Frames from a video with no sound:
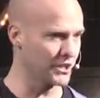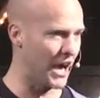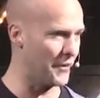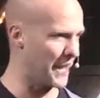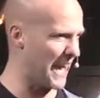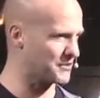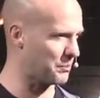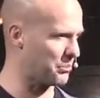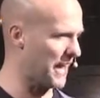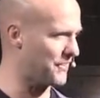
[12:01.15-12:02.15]
God that has a
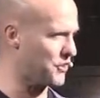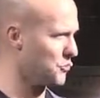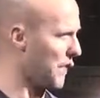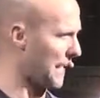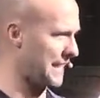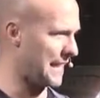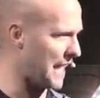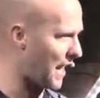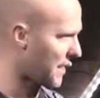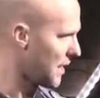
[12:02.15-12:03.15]
plan that you and I
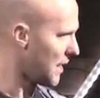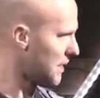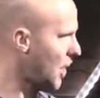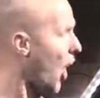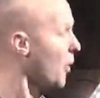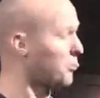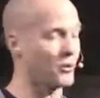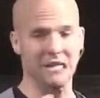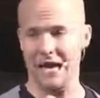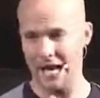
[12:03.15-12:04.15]
cannot
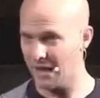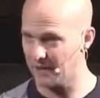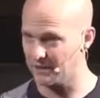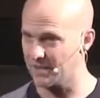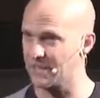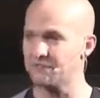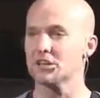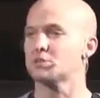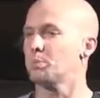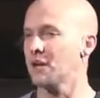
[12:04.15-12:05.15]
comprehend. Like, if he
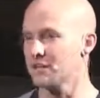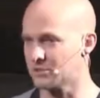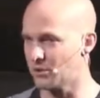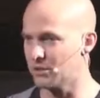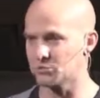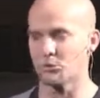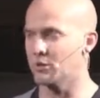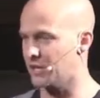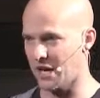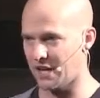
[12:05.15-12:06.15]
explained it to us, we
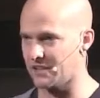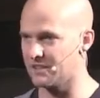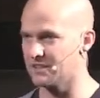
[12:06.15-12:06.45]
wouldn't get it.